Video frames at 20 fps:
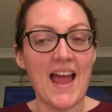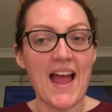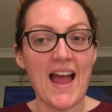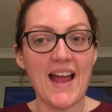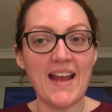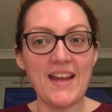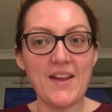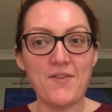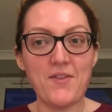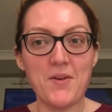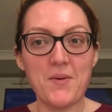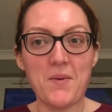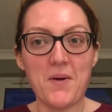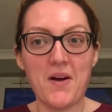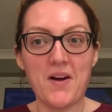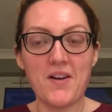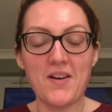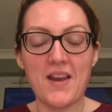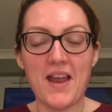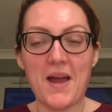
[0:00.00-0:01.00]
Hi
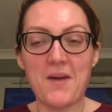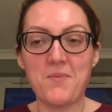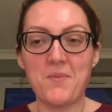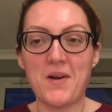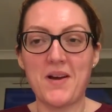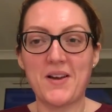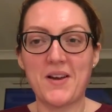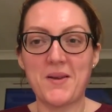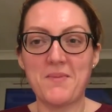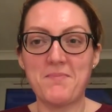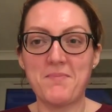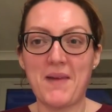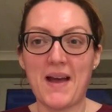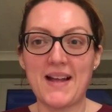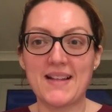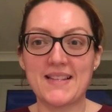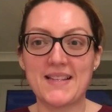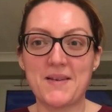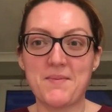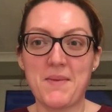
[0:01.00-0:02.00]
everyone and welcome
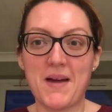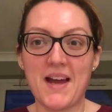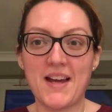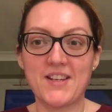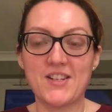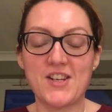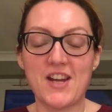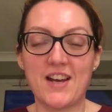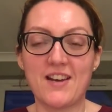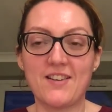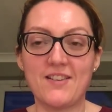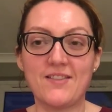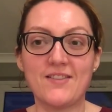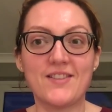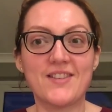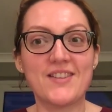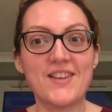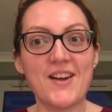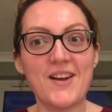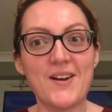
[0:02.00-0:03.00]
back to my channel.
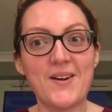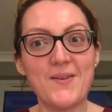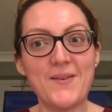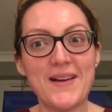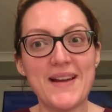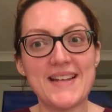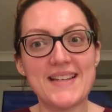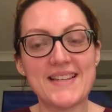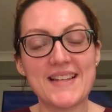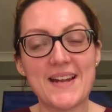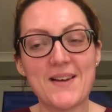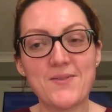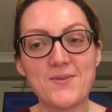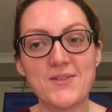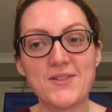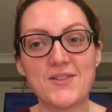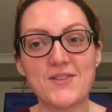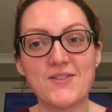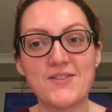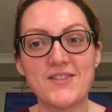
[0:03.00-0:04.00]
So it's now
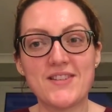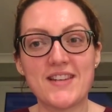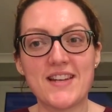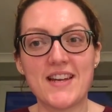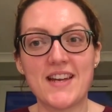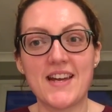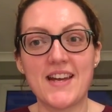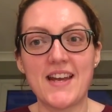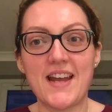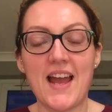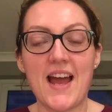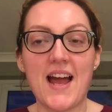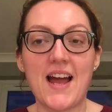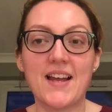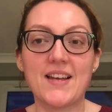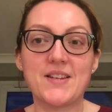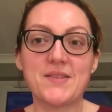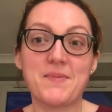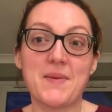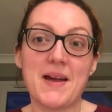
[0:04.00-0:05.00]
Sunday
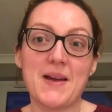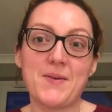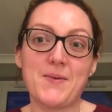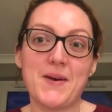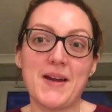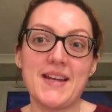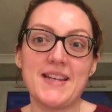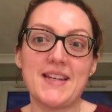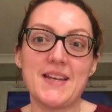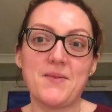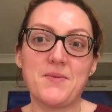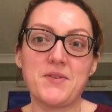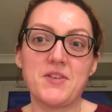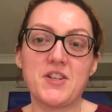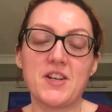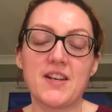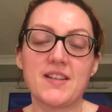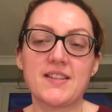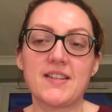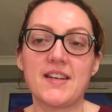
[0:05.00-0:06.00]
and my away day was
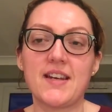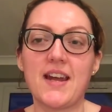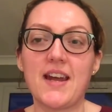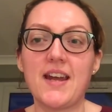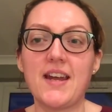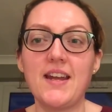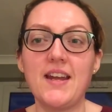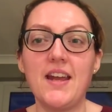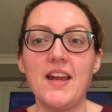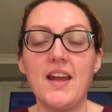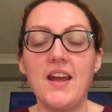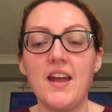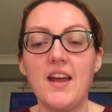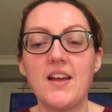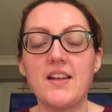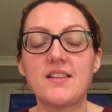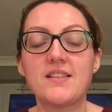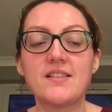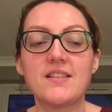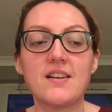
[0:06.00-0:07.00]
yesterday,
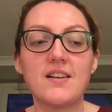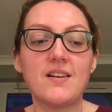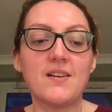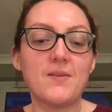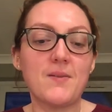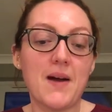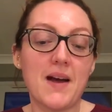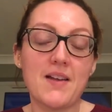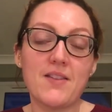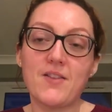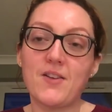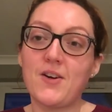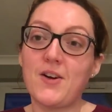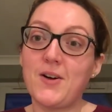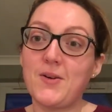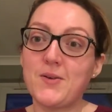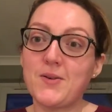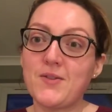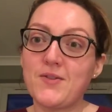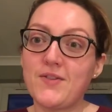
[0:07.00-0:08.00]
so I thought
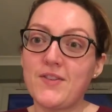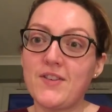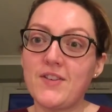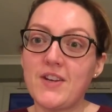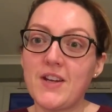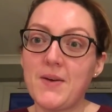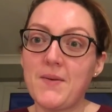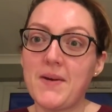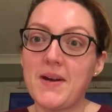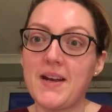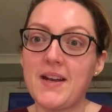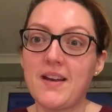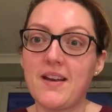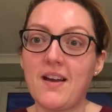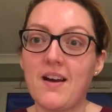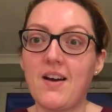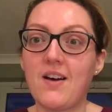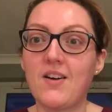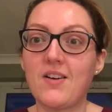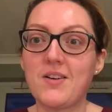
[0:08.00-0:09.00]
I would fill you in
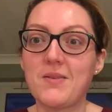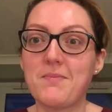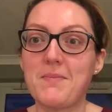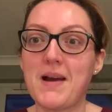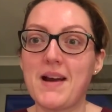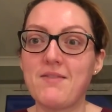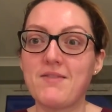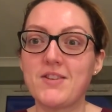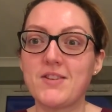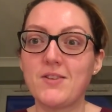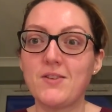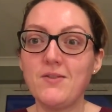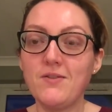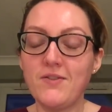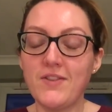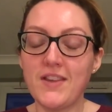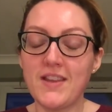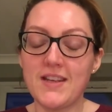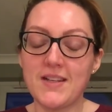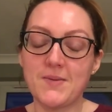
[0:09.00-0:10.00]
on my result
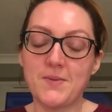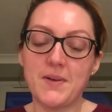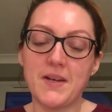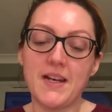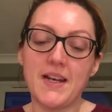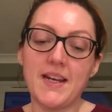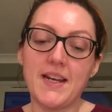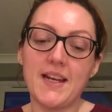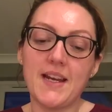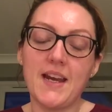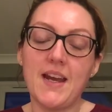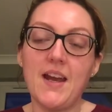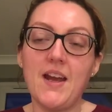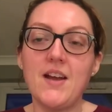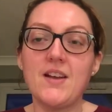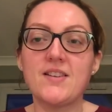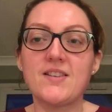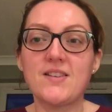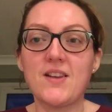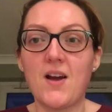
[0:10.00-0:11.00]
for this week.
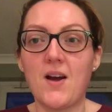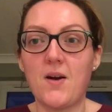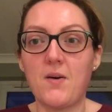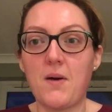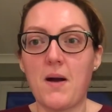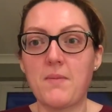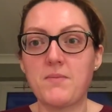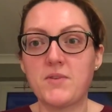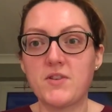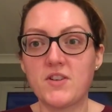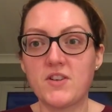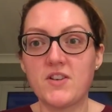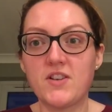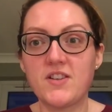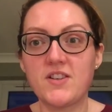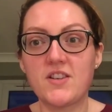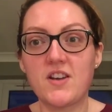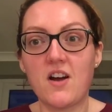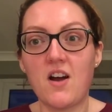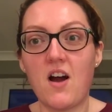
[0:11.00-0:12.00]
So I'm just going
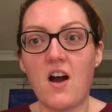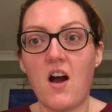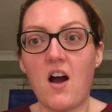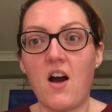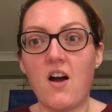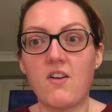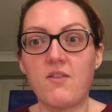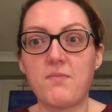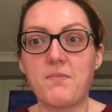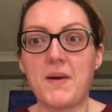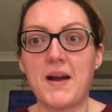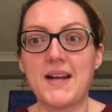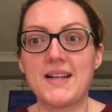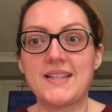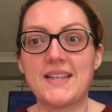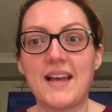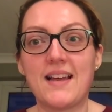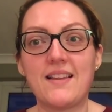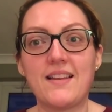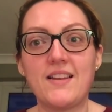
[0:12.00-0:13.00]
to start off by
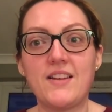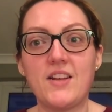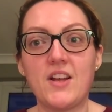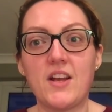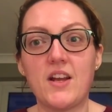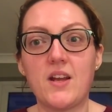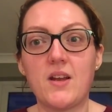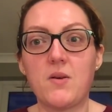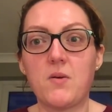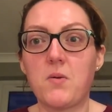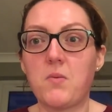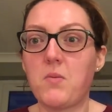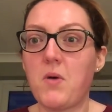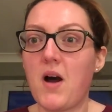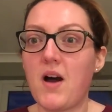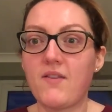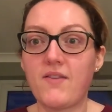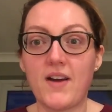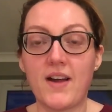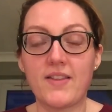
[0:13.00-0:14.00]
telling you what
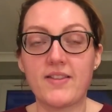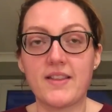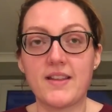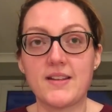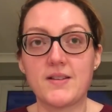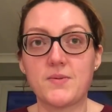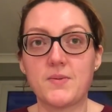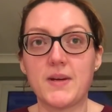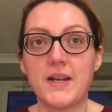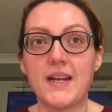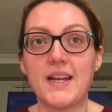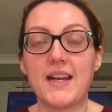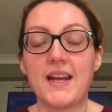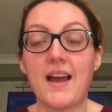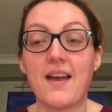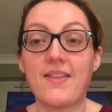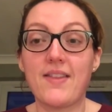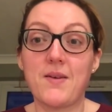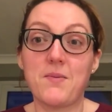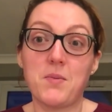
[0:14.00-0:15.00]
I've had this week
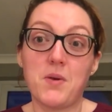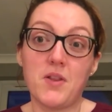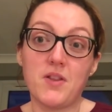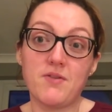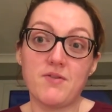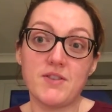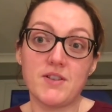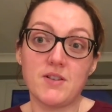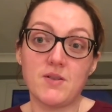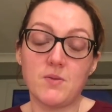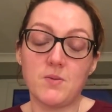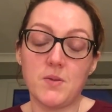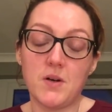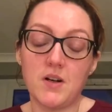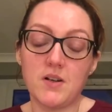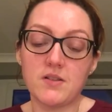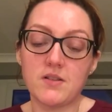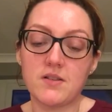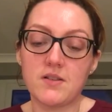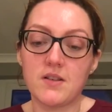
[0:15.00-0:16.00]
and then what the result
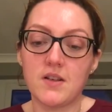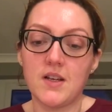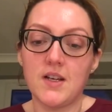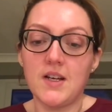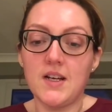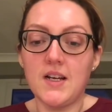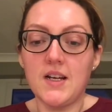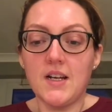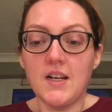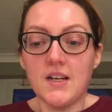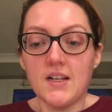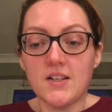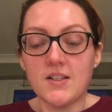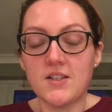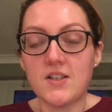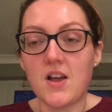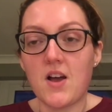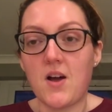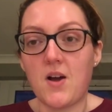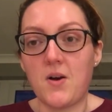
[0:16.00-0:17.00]
was.
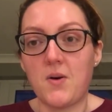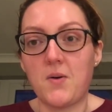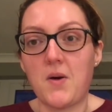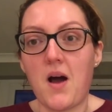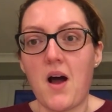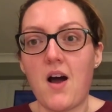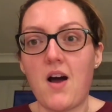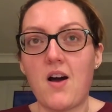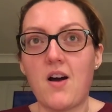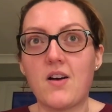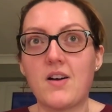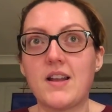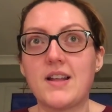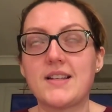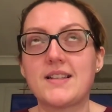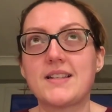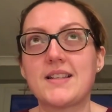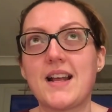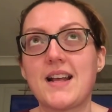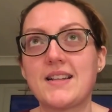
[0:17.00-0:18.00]
So on
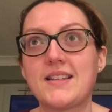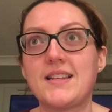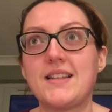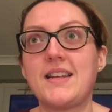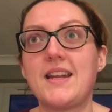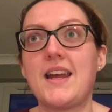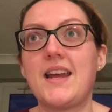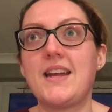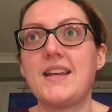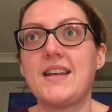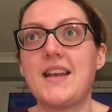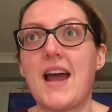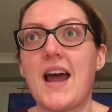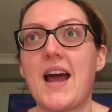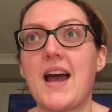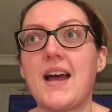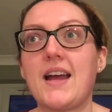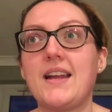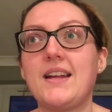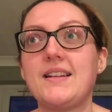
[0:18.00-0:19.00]
Saturday
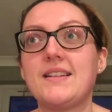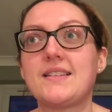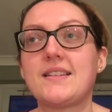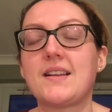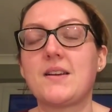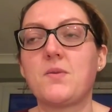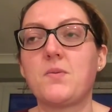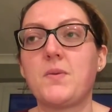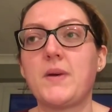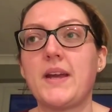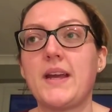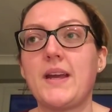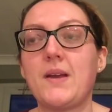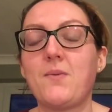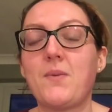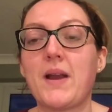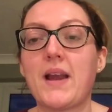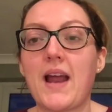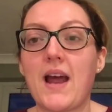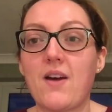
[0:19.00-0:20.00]
night we
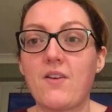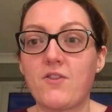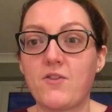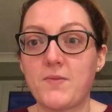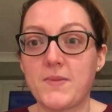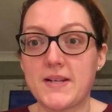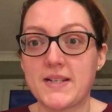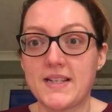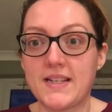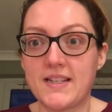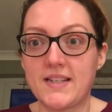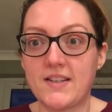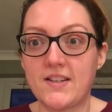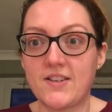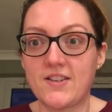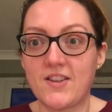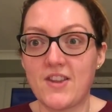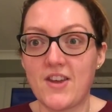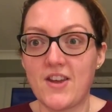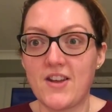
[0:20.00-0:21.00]
went out for my
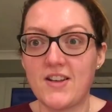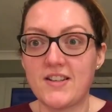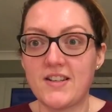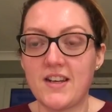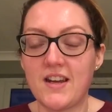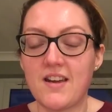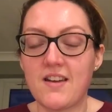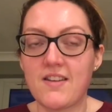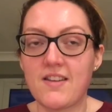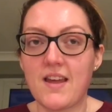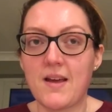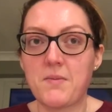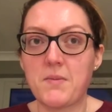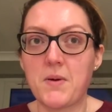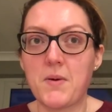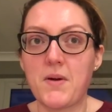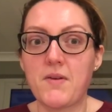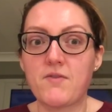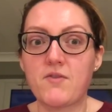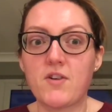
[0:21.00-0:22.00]
sister's 30th and
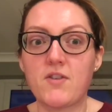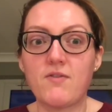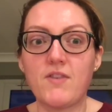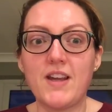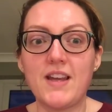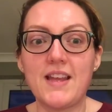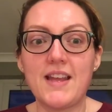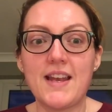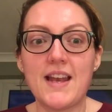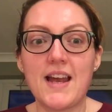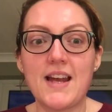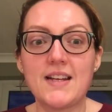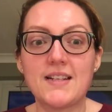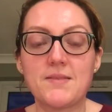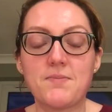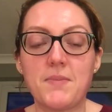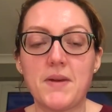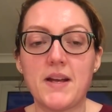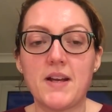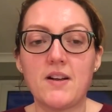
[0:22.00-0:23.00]
we went for a really
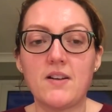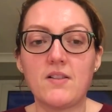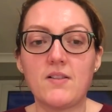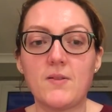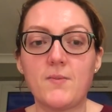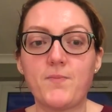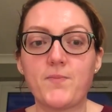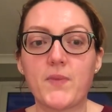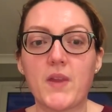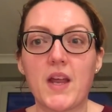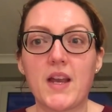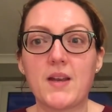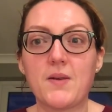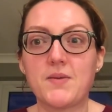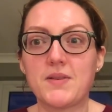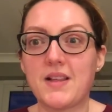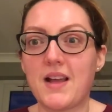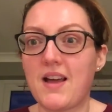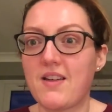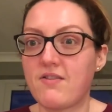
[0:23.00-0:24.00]
nice meal, and it
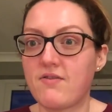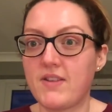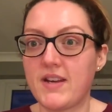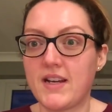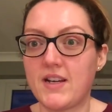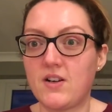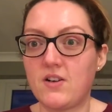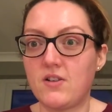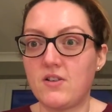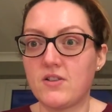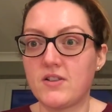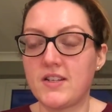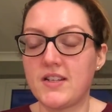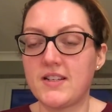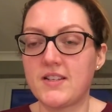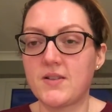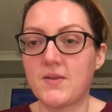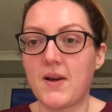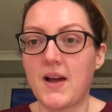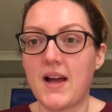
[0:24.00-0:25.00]
was like 3
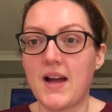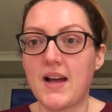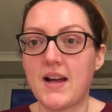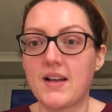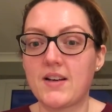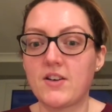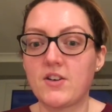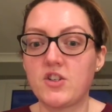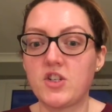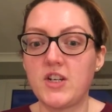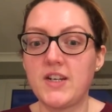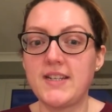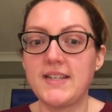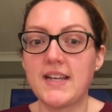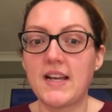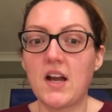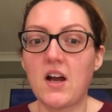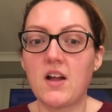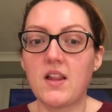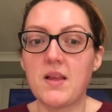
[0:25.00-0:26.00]
courses. So I had
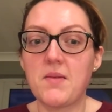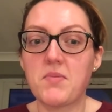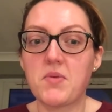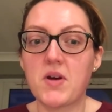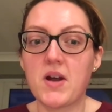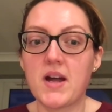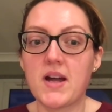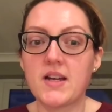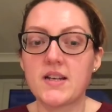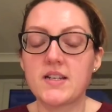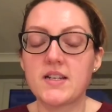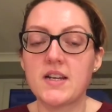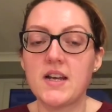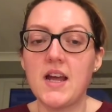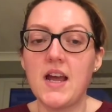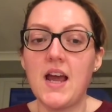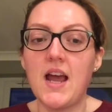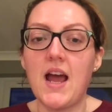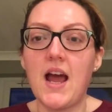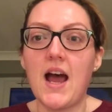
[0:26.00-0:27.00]
cheesy garlic bread,
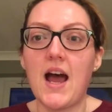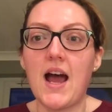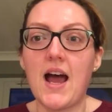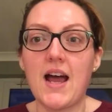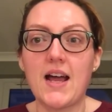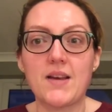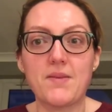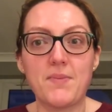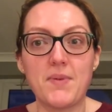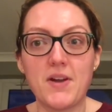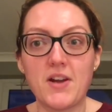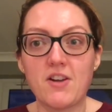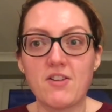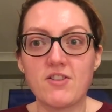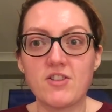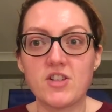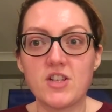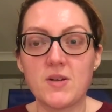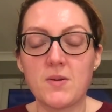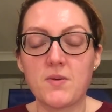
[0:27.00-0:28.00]
I had burger
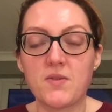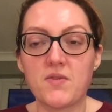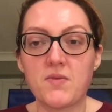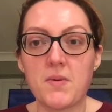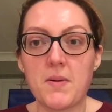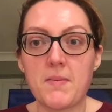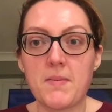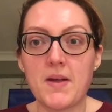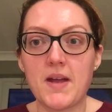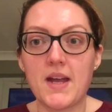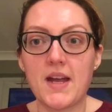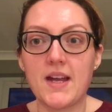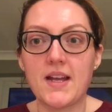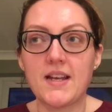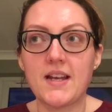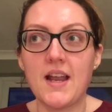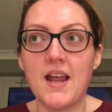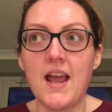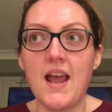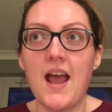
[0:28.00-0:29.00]
and chips for my
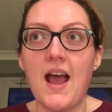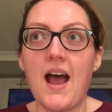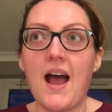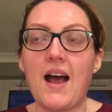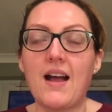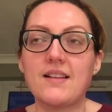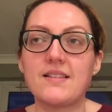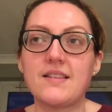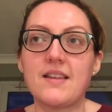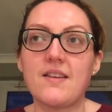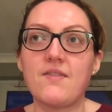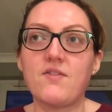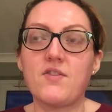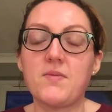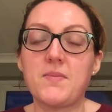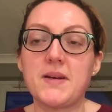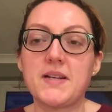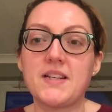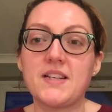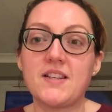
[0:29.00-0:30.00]
main, and then
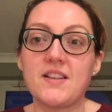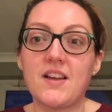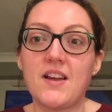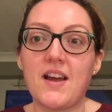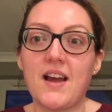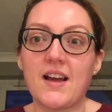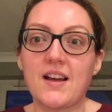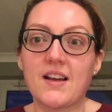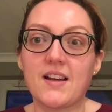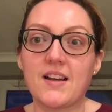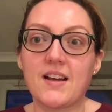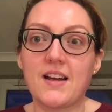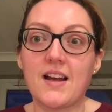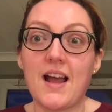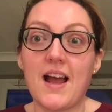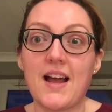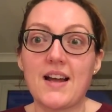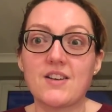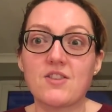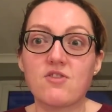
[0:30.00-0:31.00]
for my dessert I
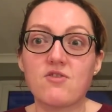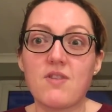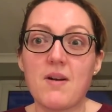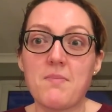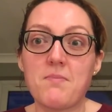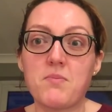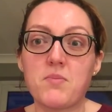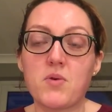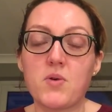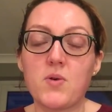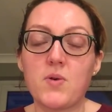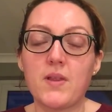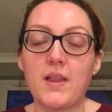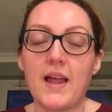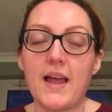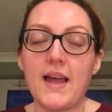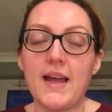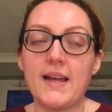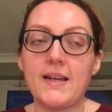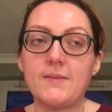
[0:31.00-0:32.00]
had creme
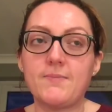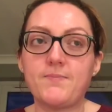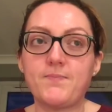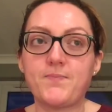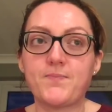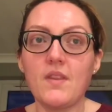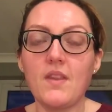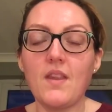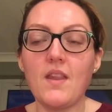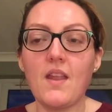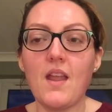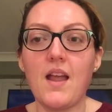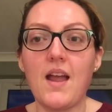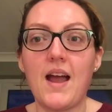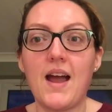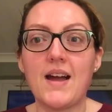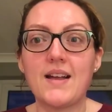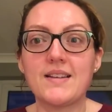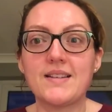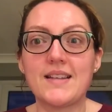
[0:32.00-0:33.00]
brulee,
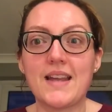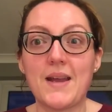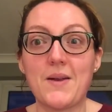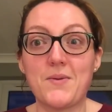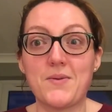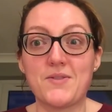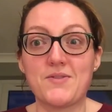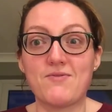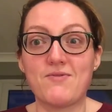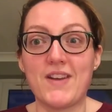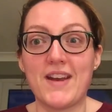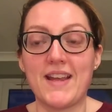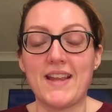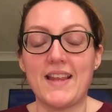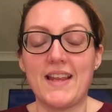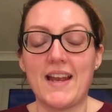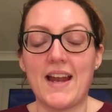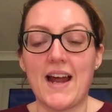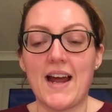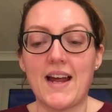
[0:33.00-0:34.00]
and it was
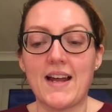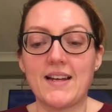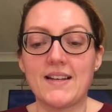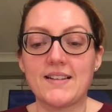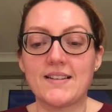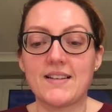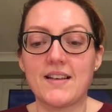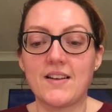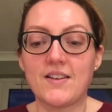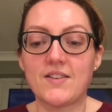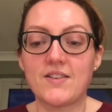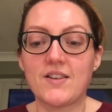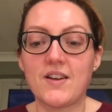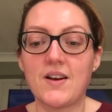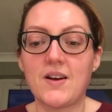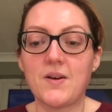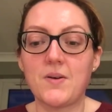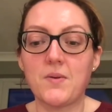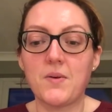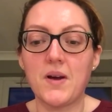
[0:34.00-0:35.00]
really nice.
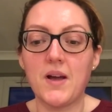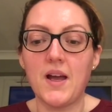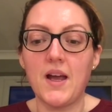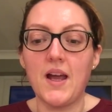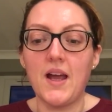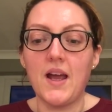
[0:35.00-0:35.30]
So